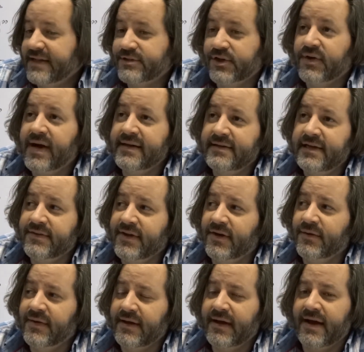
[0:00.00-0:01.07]
That's a good idea
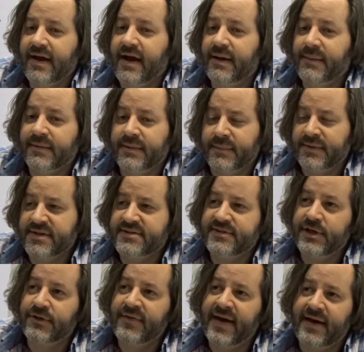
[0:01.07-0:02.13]
though. I would
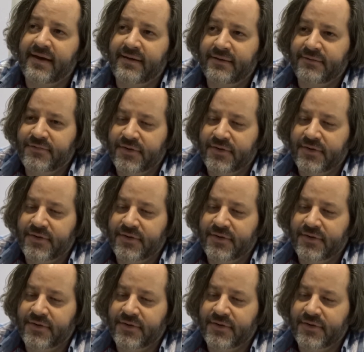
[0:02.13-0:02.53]
steal that